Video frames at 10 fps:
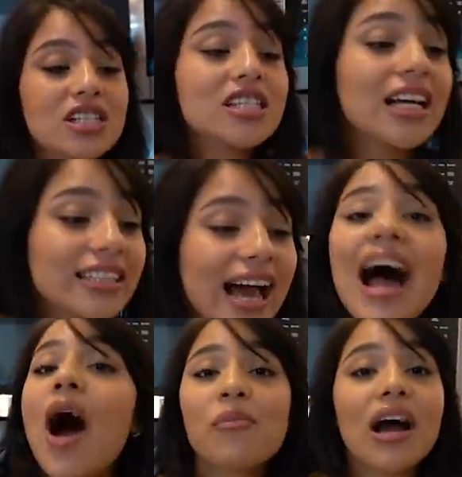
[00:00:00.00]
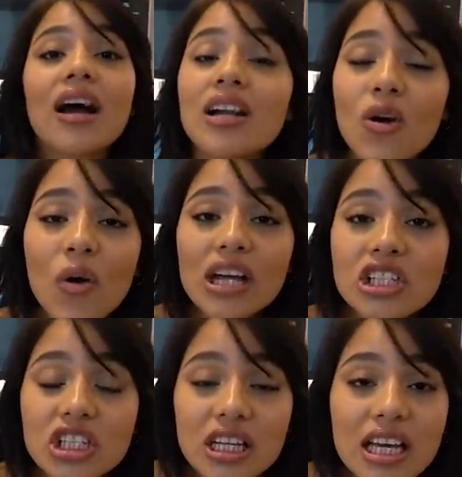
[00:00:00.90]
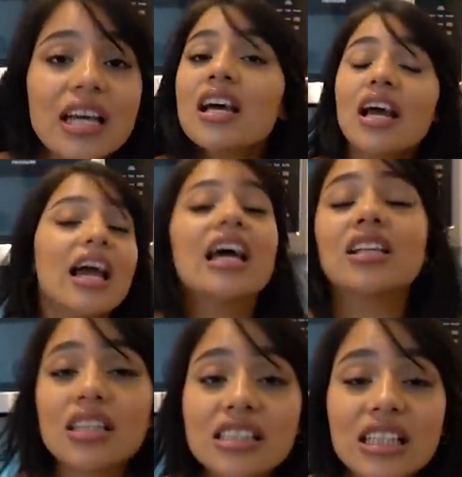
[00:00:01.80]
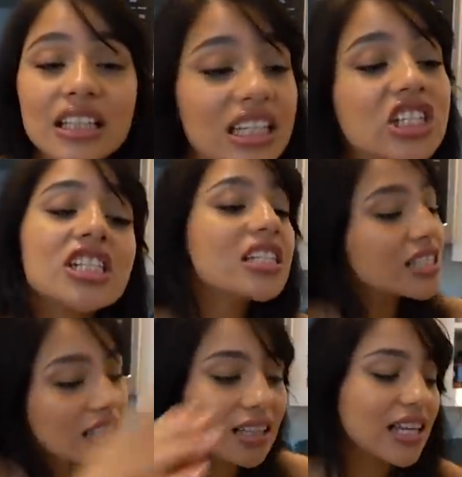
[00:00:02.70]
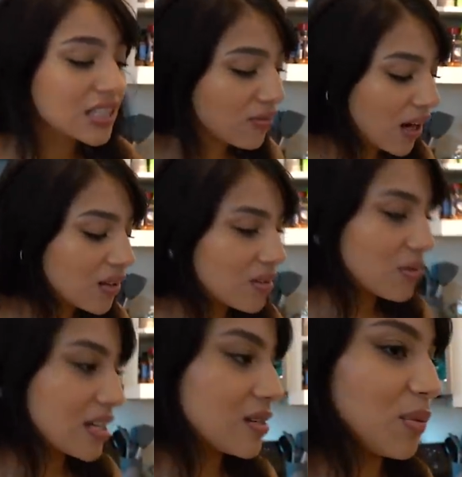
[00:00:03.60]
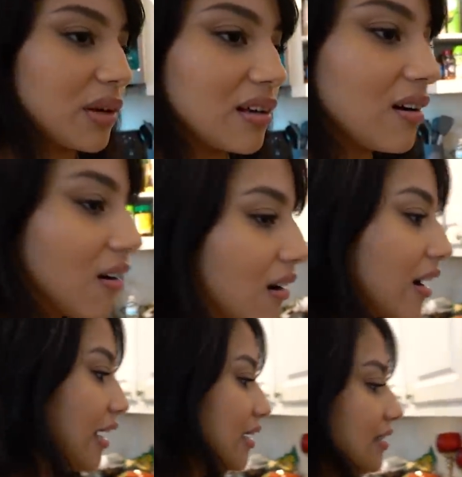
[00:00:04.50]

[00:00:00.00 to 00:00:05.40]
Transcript: just like that. I'm not gonna question it. It looks delicious. Let's follow the recipe. All right.